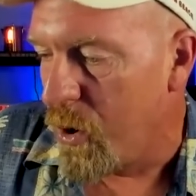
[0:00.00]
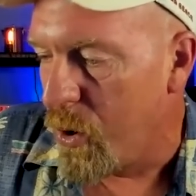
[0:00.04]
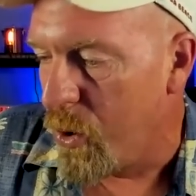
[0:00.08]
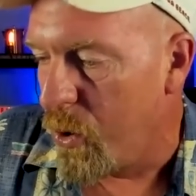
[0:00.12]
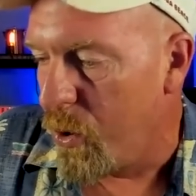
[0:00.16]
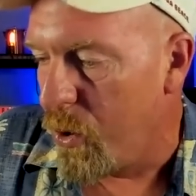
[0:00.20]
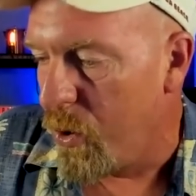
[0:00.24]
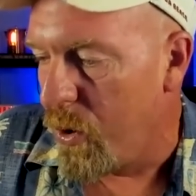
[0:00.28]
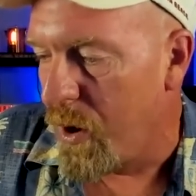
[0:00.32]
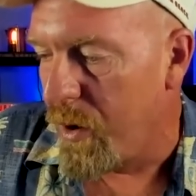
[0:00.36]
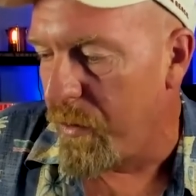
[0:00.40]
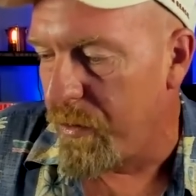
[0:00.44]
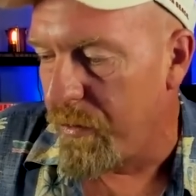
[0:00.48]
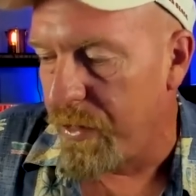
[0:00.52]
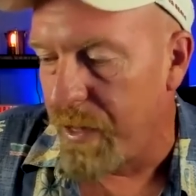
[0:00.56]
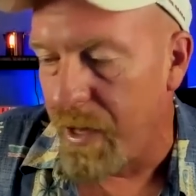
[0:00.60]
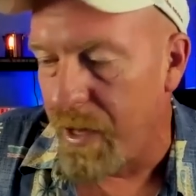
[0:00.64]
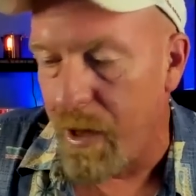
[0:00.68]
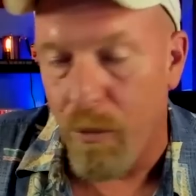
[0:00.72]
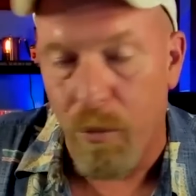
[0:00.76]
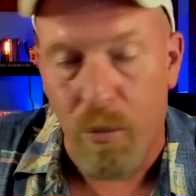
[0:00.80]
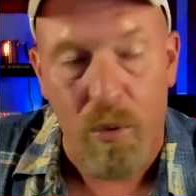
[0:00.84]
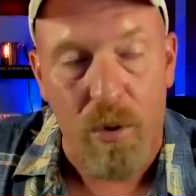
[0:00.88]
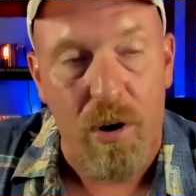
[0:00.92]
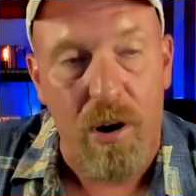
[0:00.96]
whoever
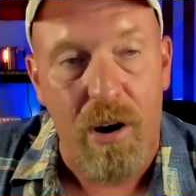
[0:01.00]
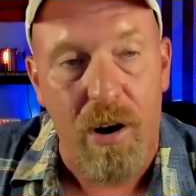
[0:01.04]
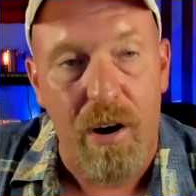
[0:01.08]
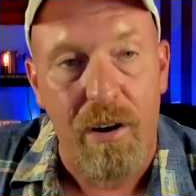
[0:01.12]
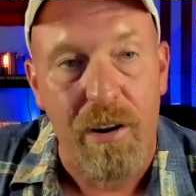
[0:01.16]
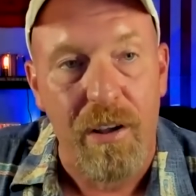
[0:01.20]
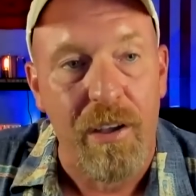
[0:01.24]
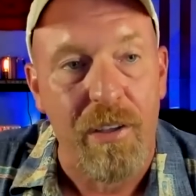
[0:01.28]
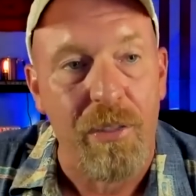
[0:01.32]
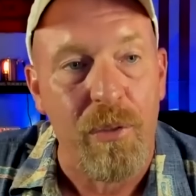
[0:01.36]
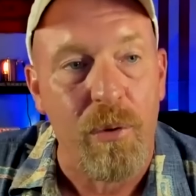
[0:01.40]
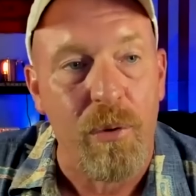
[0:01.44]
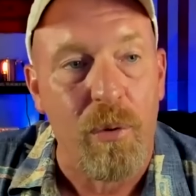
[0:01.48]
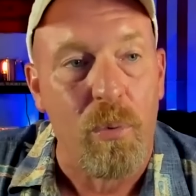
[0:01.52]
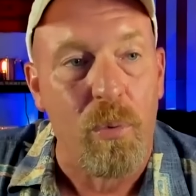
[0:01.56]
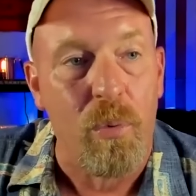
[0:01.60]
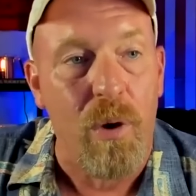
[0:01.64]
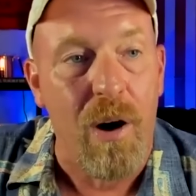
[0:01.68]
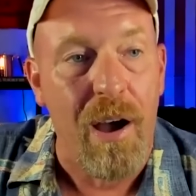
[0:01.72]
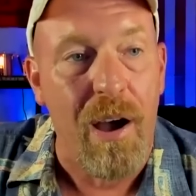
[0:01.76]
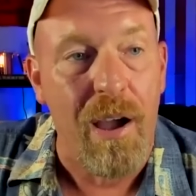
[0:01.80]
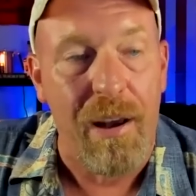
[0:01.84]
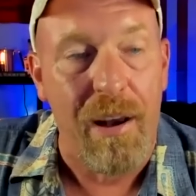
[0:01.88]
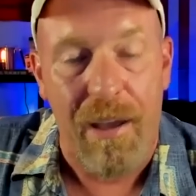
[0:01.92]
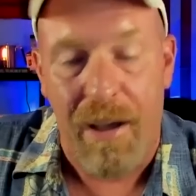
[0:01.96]
they want in the
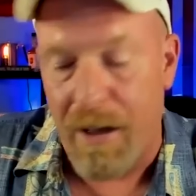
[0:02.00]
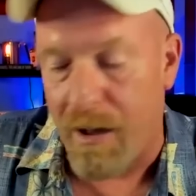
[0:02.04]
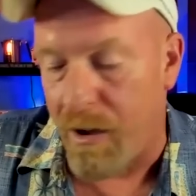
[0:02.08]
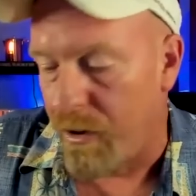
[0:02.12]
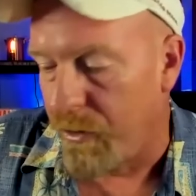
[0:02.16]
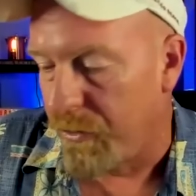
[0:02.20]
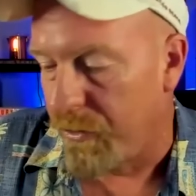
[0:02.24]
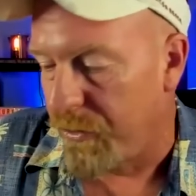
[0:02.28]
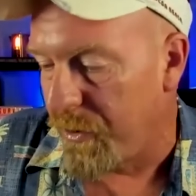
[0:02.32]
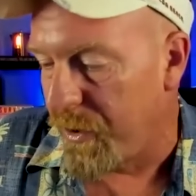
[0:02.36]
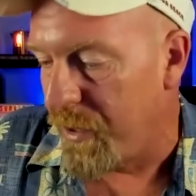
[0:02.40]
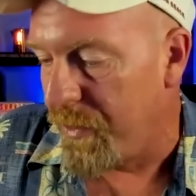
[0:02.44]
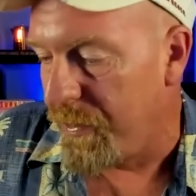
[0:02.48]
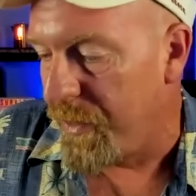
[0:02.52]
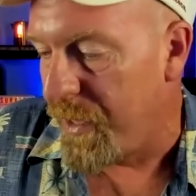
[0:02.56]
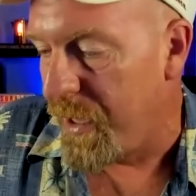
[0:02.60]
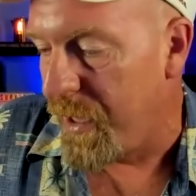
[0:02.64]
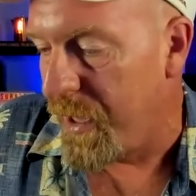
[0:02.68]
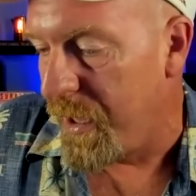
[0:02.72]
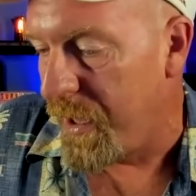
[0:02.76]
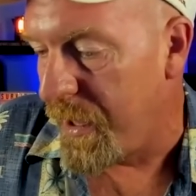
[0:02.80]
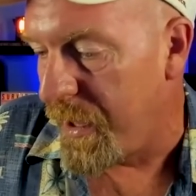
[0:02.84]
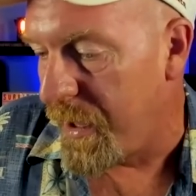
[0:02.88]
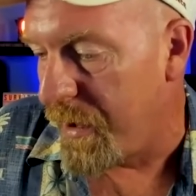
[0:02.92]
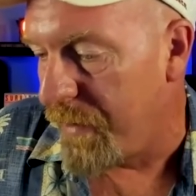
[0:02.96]
White House, and
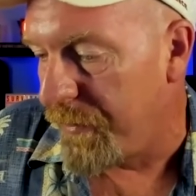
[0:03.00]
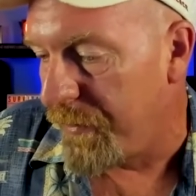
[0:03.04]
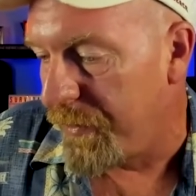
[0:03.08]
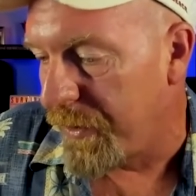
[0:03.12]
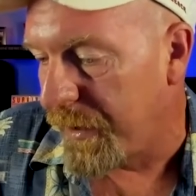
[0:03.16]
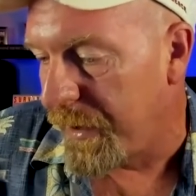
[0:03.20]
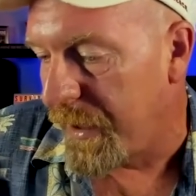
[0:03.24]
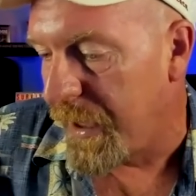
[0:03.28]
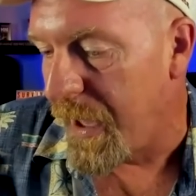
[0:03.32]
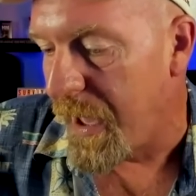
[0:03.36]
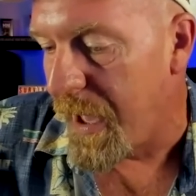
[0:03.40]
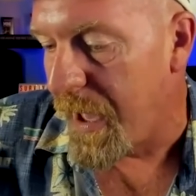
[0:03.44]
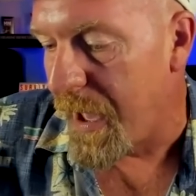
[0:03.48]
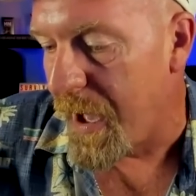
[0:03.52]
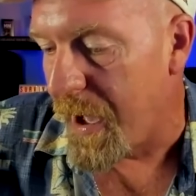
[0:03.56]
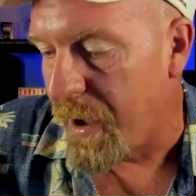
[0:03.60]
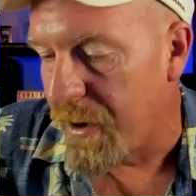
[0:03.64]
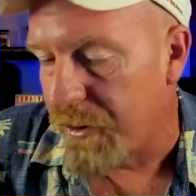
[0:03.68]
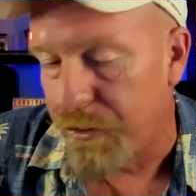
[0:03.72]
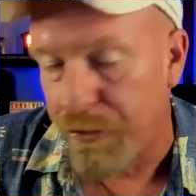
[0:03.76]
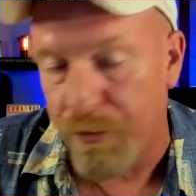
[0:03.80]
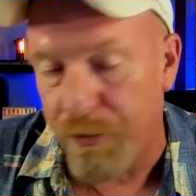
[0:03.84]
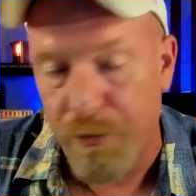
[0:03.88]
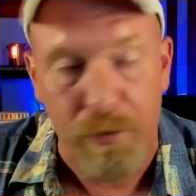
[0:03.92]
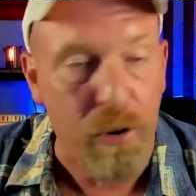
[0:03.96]
they have the
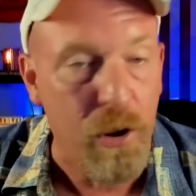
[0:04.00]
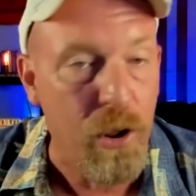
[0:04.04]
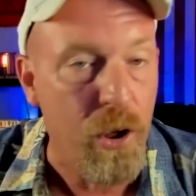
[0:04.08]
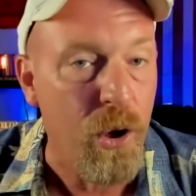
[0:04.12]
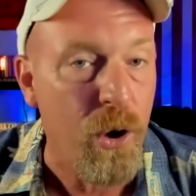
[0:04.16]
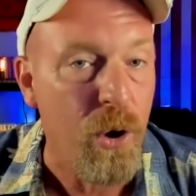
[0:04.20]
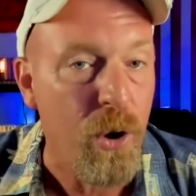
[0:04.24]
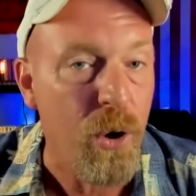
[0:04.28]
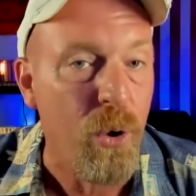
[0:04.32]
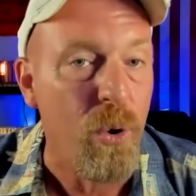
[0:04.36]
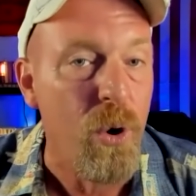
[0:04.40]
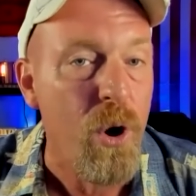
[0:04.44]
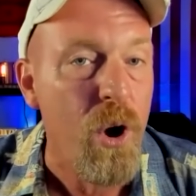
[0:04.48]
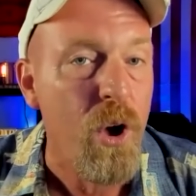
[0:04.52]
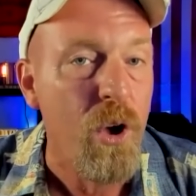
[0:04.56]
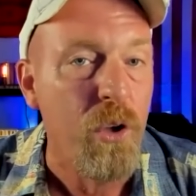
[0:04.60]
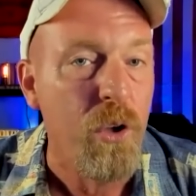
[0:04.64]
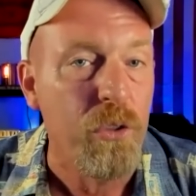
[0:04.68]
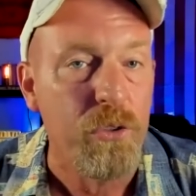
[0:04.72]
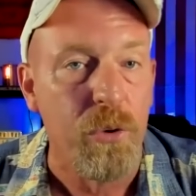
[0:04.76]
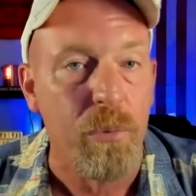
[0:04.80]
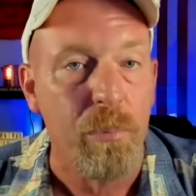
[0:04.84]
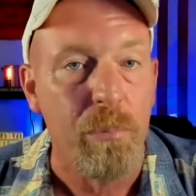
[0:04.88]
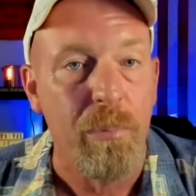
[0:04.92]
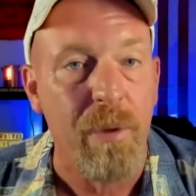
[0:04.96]
cash flow
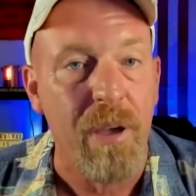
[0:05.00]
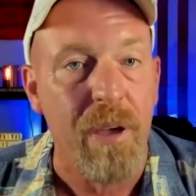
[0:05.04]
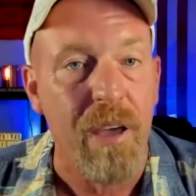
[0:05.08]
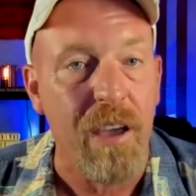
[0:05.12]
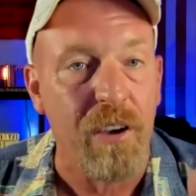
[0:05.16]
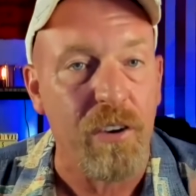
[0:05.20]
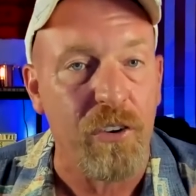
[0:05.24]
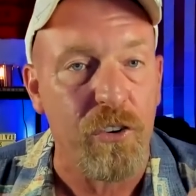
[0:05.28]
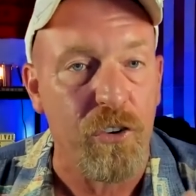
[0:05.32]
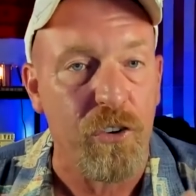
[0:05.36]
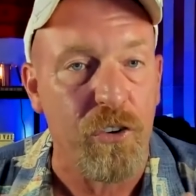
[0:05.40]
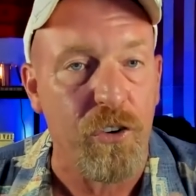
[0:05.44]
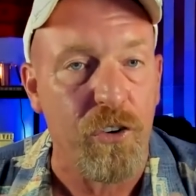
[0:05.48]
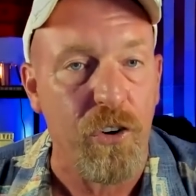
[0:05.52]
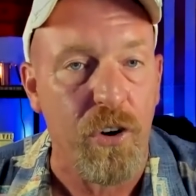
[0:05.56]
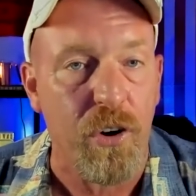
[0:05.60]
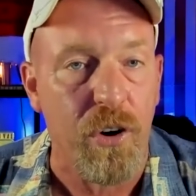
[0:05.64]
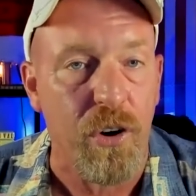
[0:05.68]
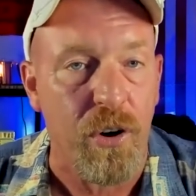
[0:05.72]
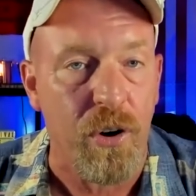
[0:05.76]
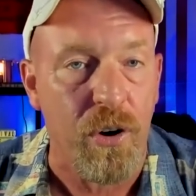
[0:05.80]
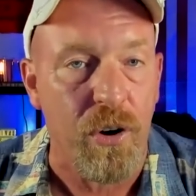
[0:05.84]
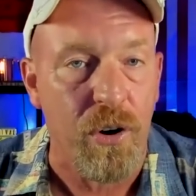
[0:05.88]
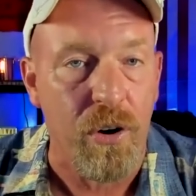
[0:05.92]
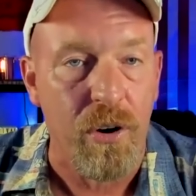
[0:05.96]
to make
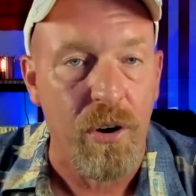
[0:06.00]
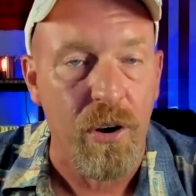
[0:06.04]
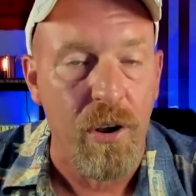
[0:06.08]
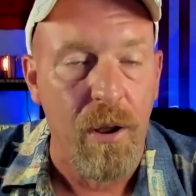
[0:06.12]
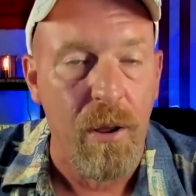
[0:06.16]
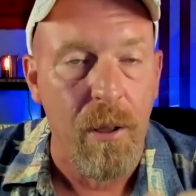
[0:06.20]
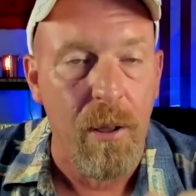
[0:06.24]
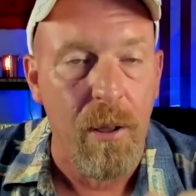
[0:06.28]
sure